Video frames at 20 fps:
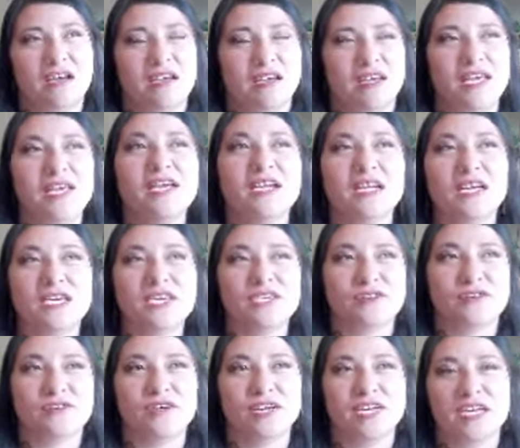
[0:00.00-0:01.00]
English
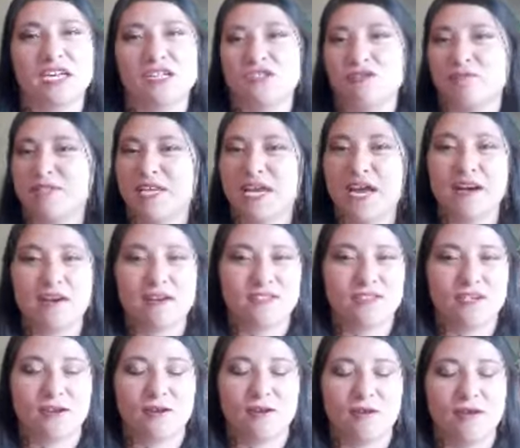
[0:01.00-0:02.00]
or English subtitles.
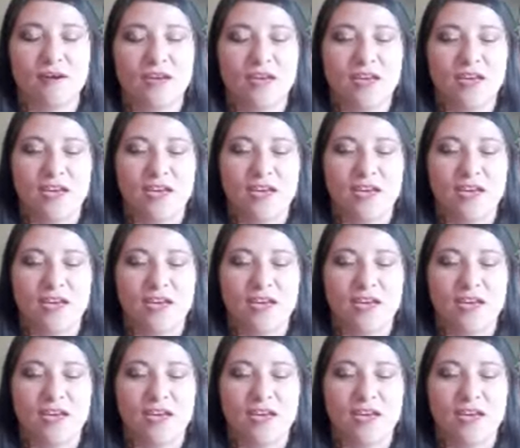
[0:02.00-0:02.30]
So